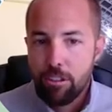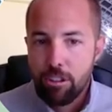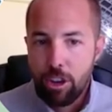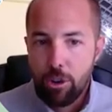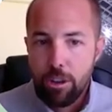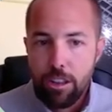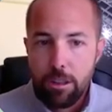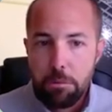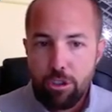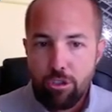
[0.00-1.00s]
And so
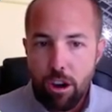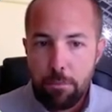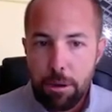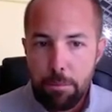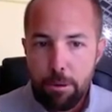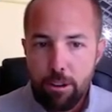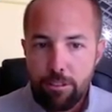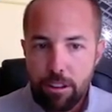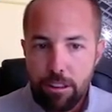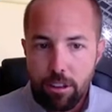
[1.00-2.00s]
let me draw my
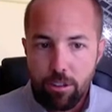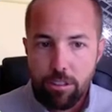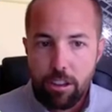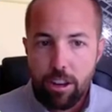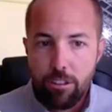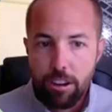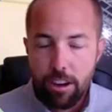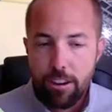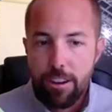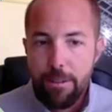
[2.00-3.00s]
perfect little sun over
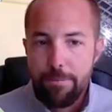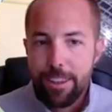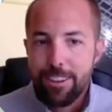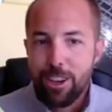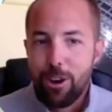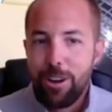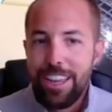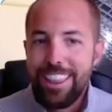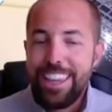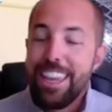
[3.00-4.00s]
here. And so
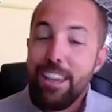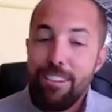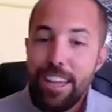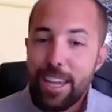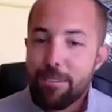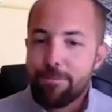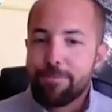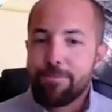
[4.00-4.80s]
in the evening,